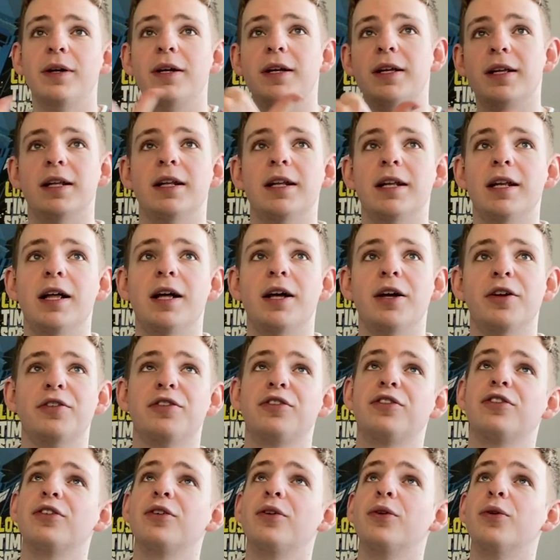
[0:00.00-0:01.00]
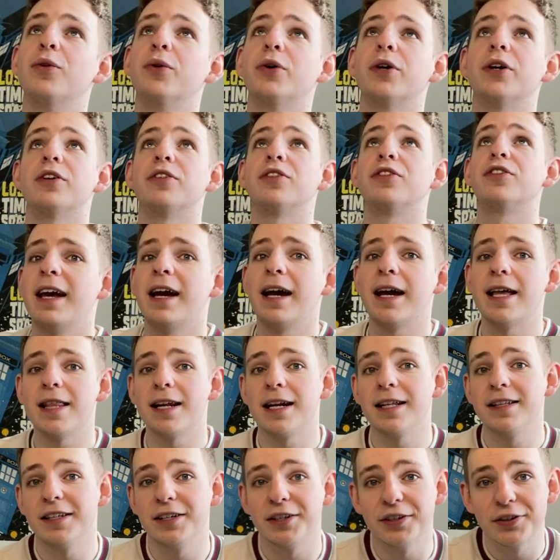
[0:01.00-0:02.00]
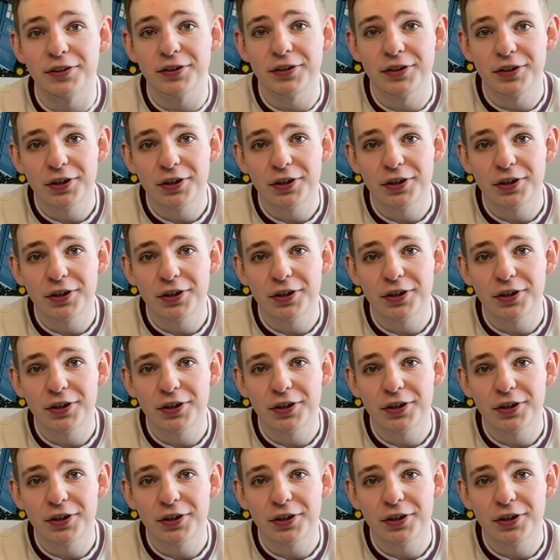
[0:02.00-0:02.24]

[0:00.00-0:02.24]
last August, and then I didn't.